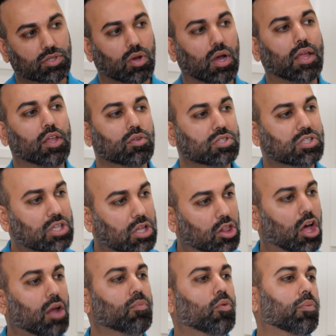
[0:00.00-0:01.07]
So you see a
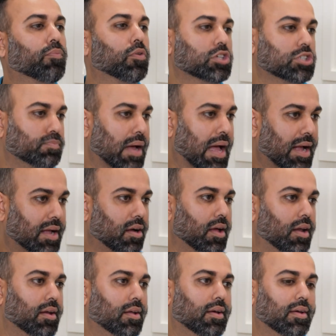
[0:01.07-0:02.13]
lot more pushback
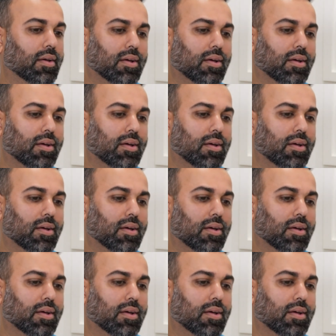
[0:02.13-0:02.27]
on